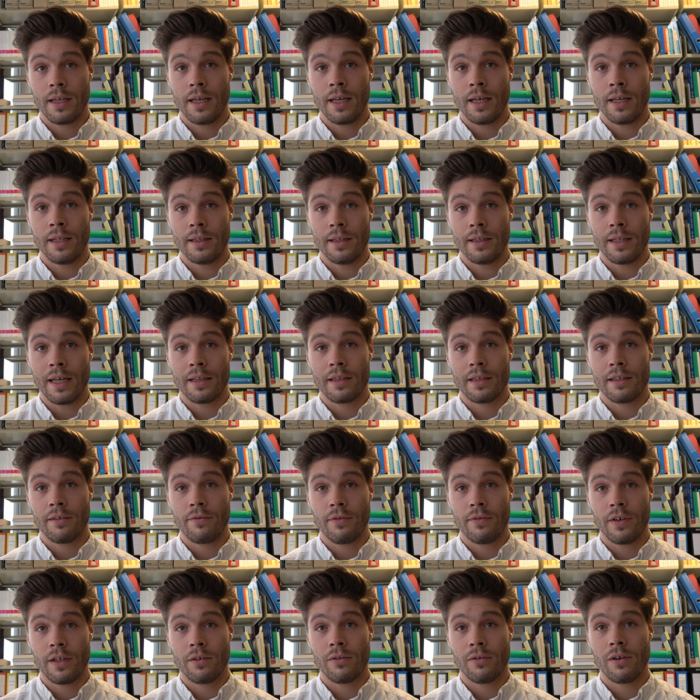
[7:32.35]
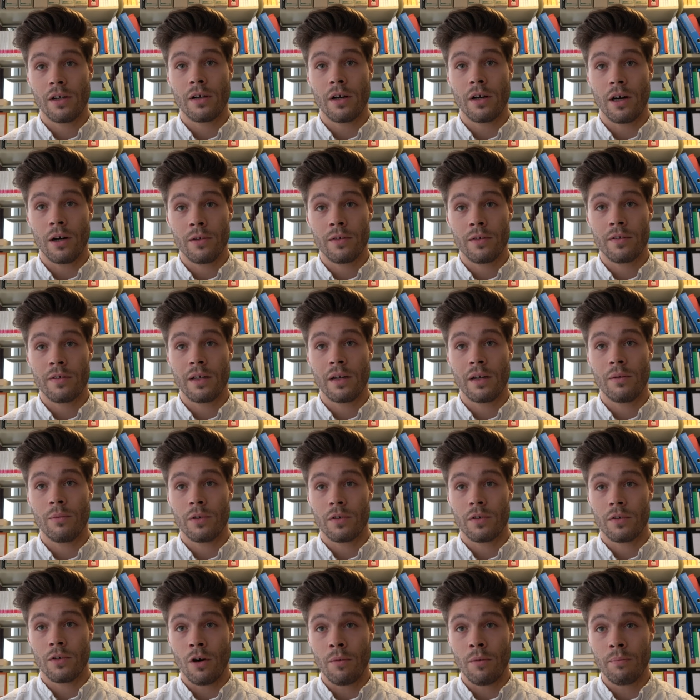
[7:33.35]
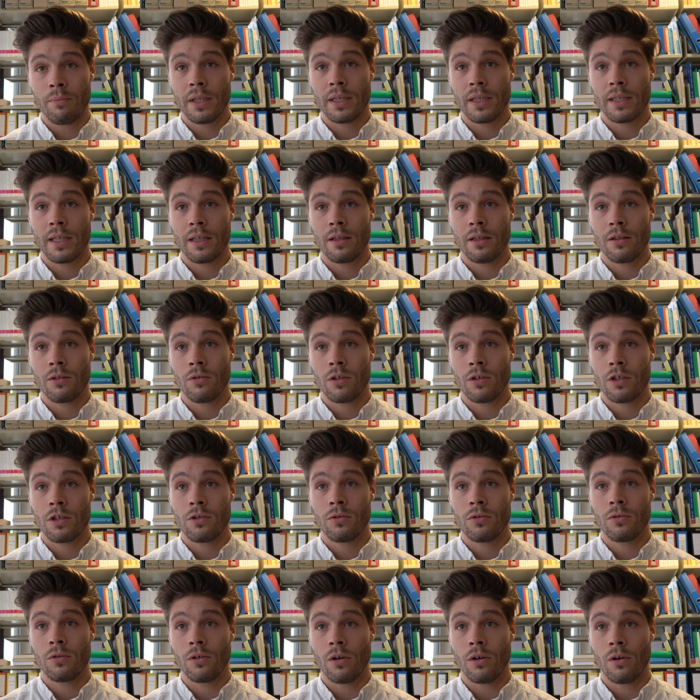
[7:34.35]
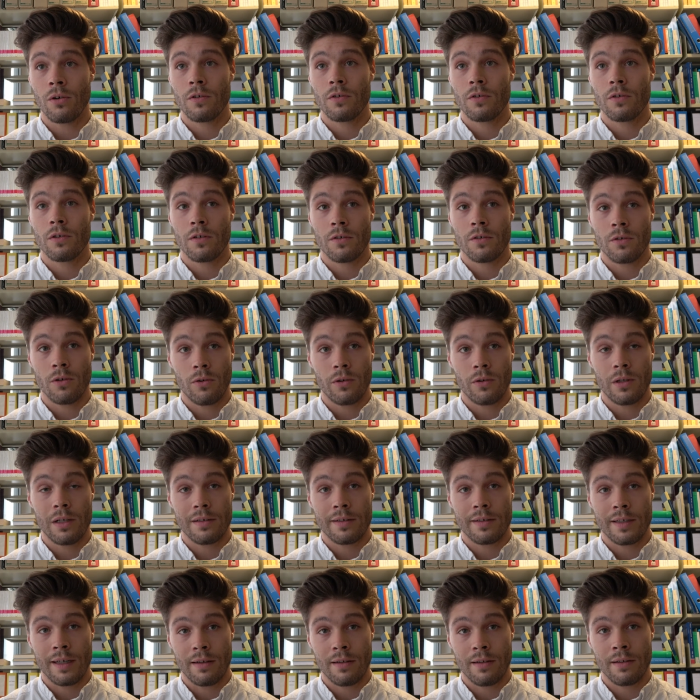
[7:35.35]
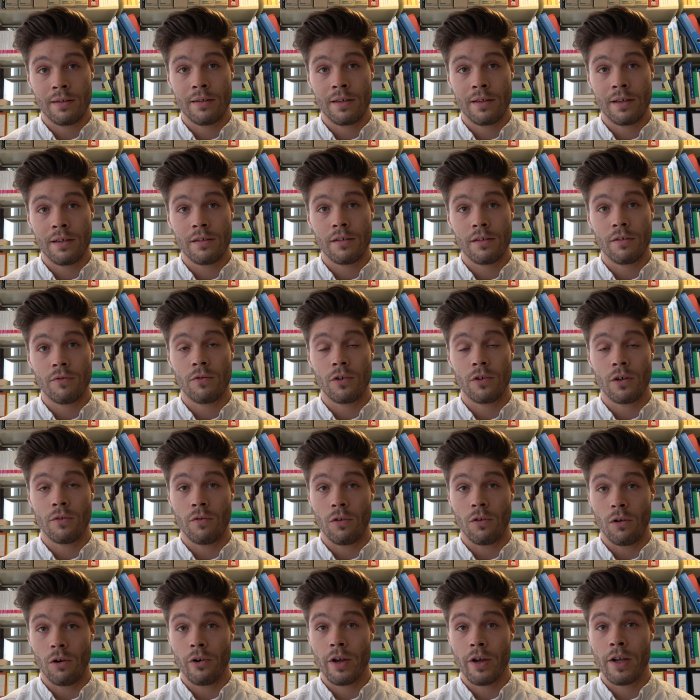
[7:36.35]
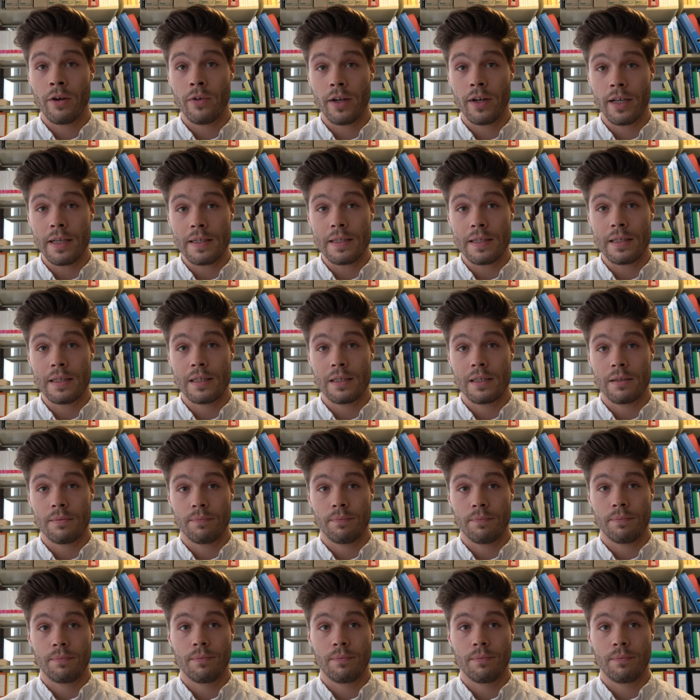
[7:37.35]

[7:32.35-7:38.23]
in that the Federal Council was competent to issue those custodial sentences for the following reasons.